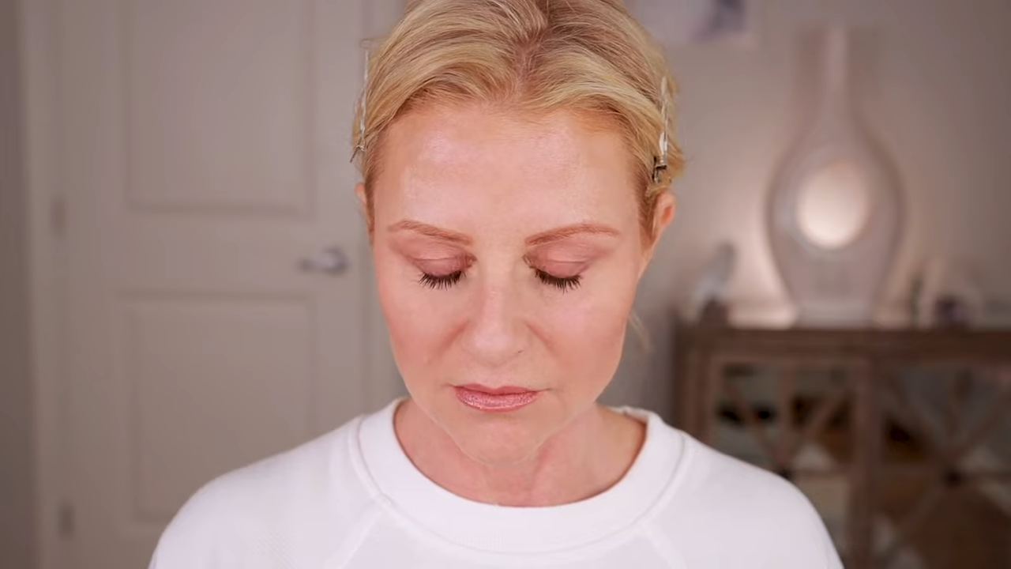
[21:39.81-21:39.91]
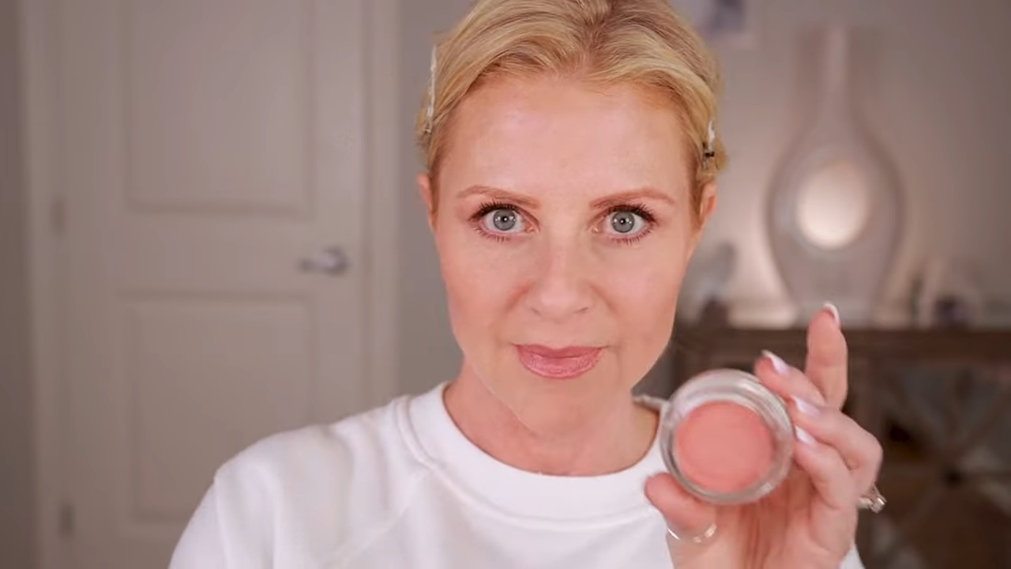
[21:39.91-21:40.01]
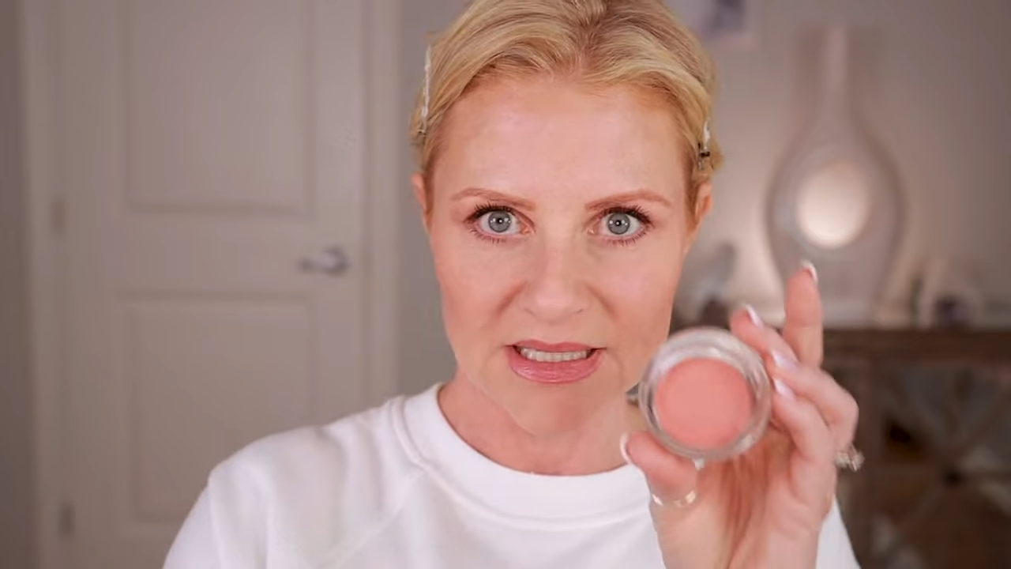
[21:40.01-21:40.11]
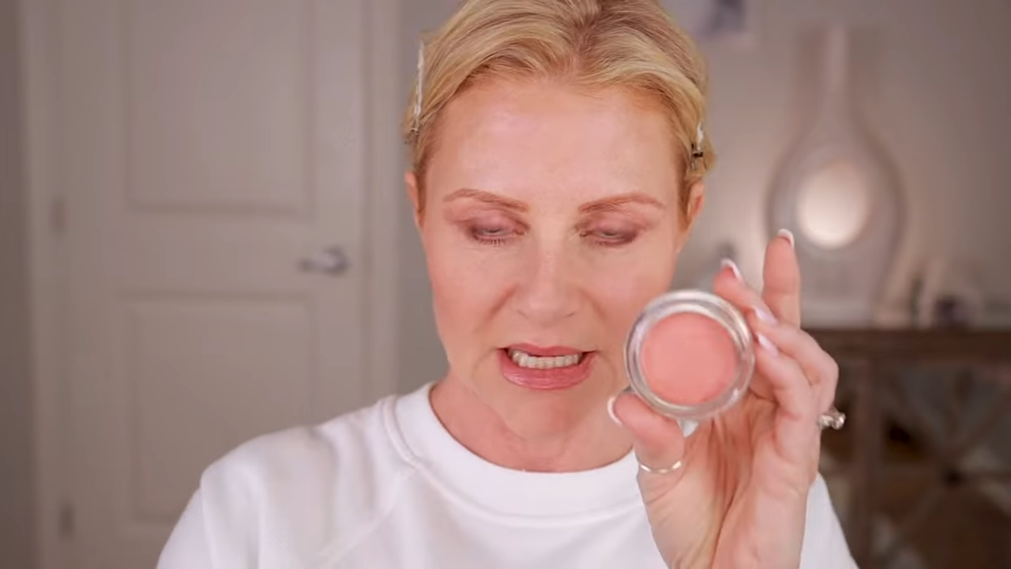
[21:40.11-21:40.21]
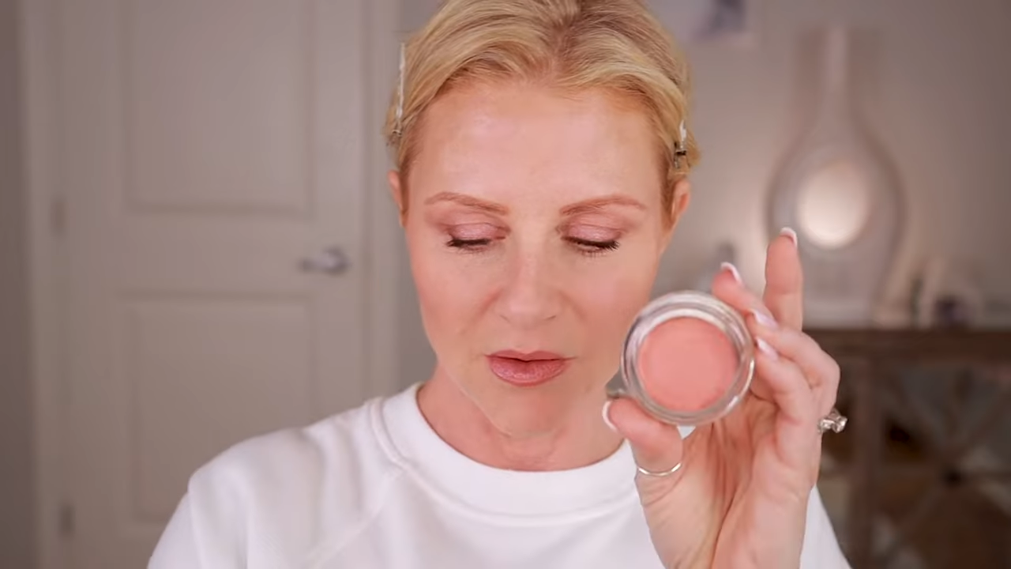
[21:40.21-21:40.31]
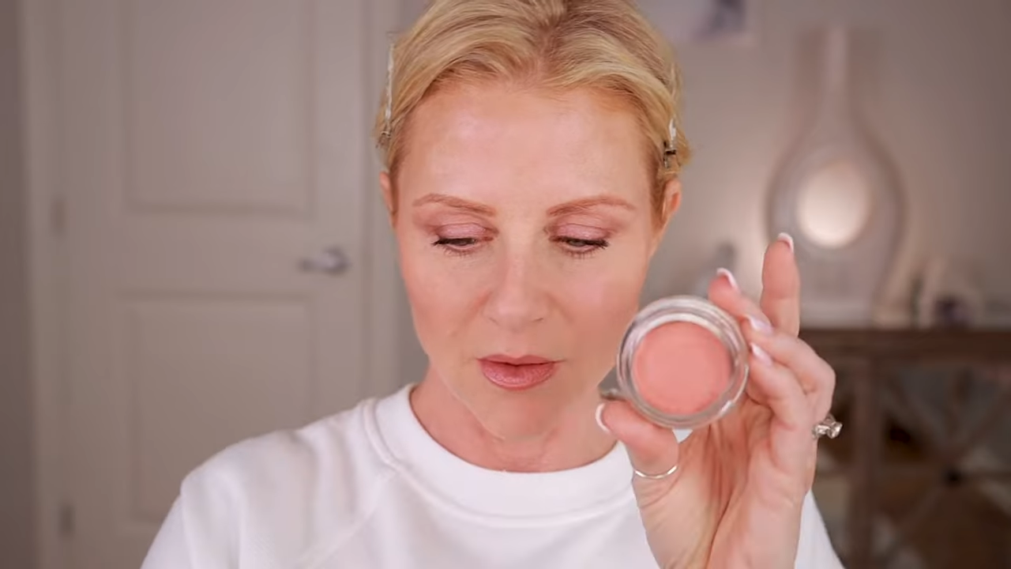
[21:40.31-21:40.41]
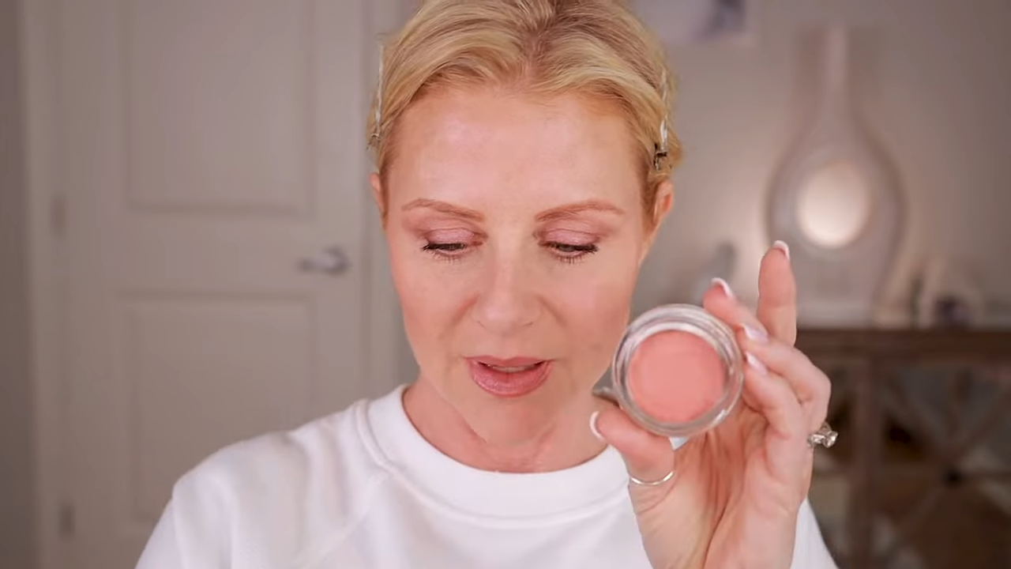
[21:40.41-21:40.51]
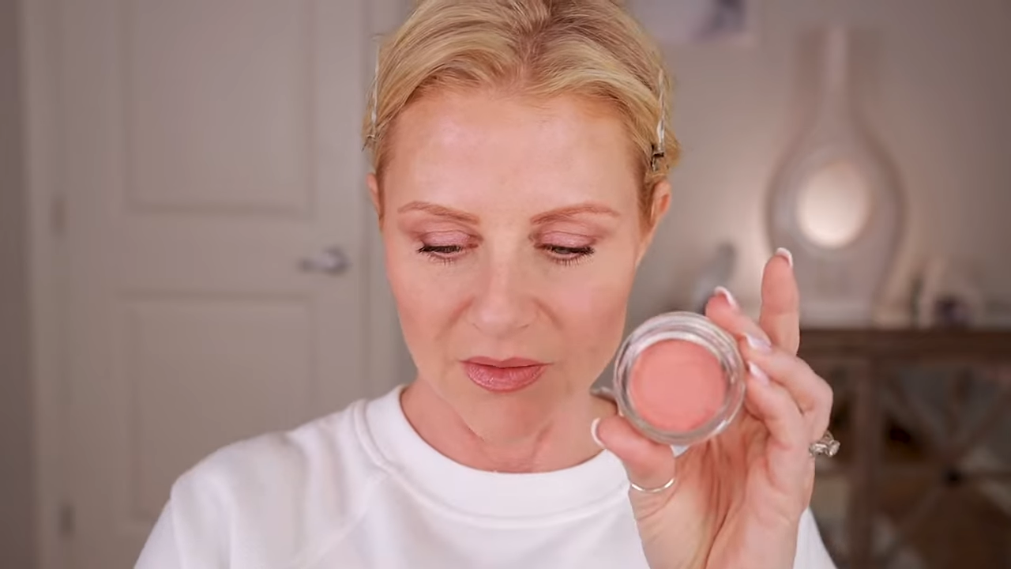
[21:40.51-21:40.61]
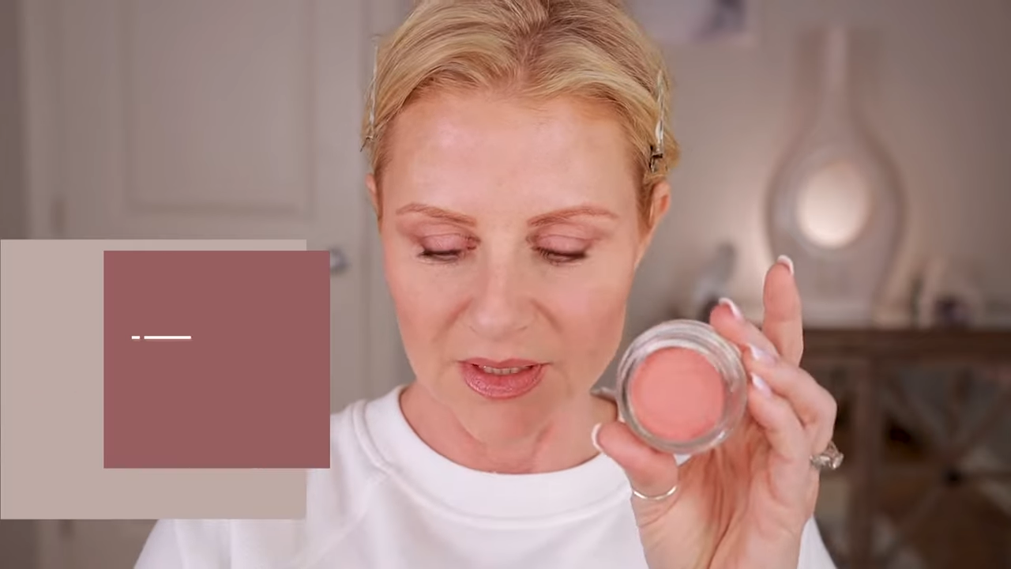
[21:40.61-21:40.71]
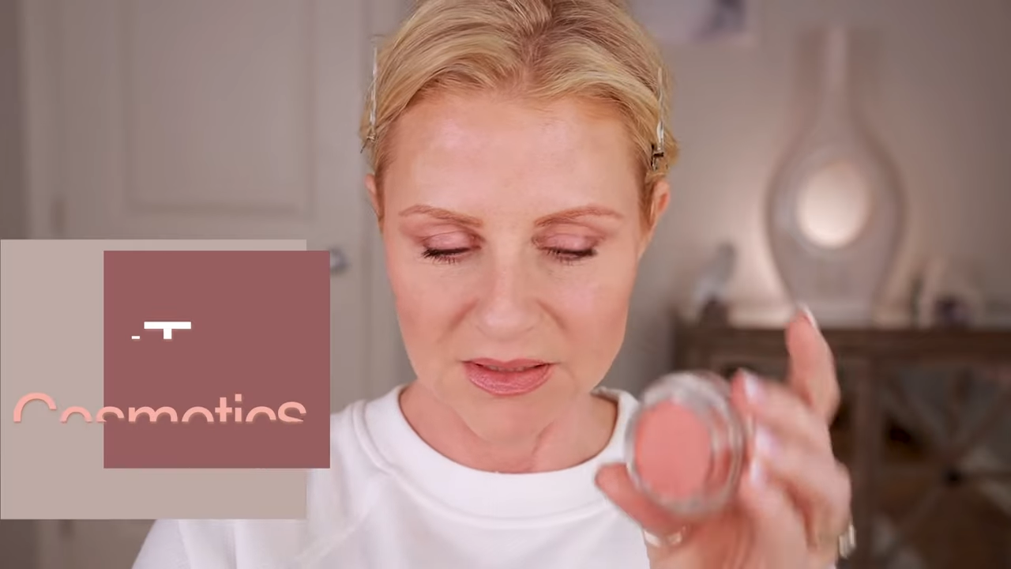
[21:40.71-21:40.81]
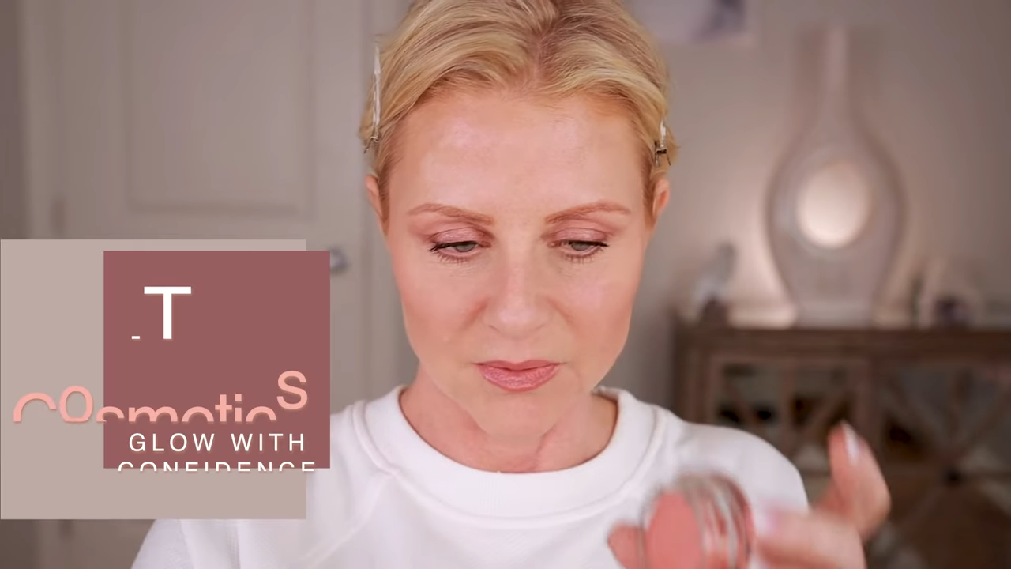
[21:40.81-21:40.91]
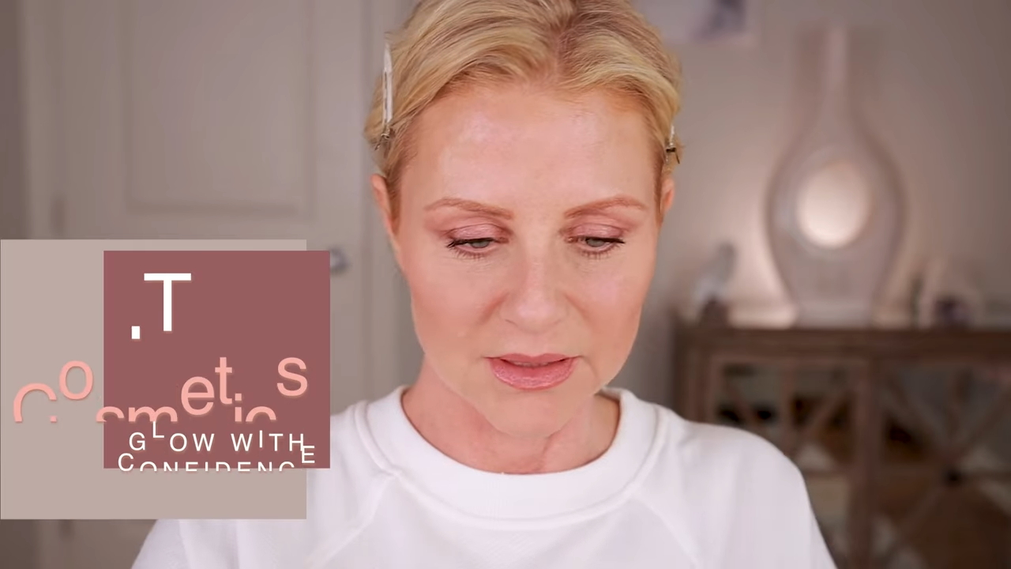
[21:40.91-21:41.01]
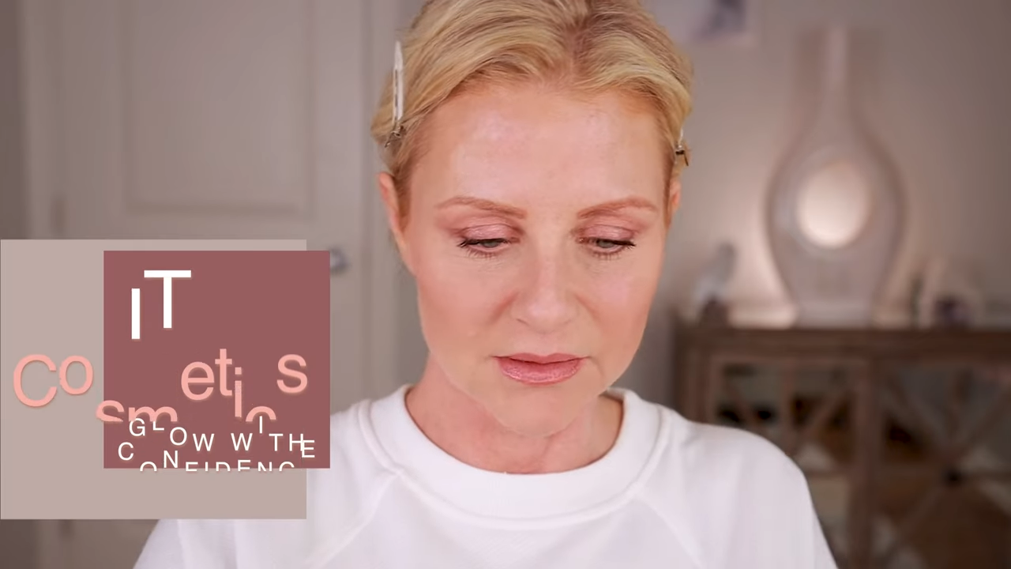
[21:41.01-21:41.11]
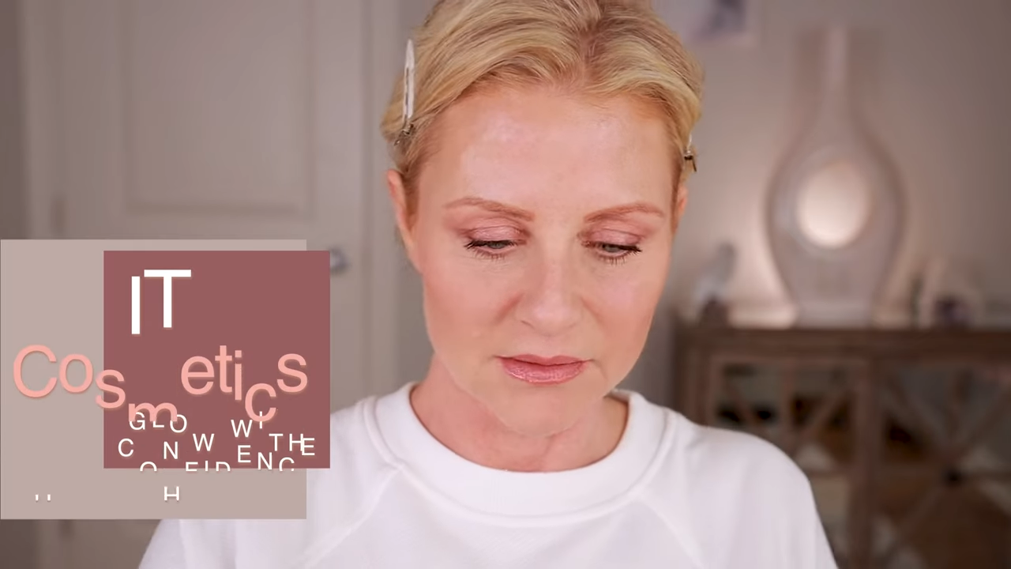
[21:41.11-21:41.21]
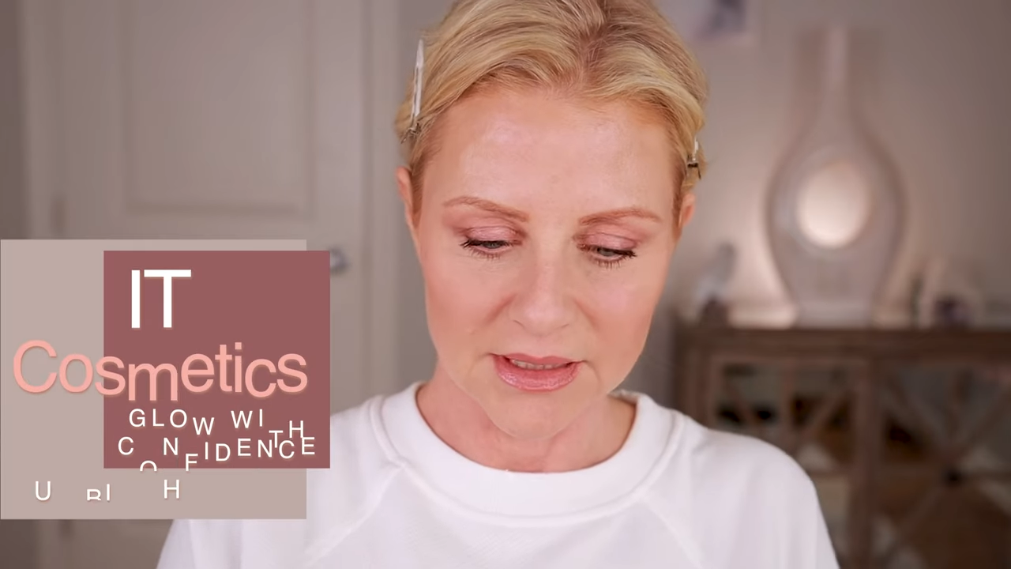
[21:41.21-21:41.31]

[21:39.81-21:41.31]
Let me tell you about this one.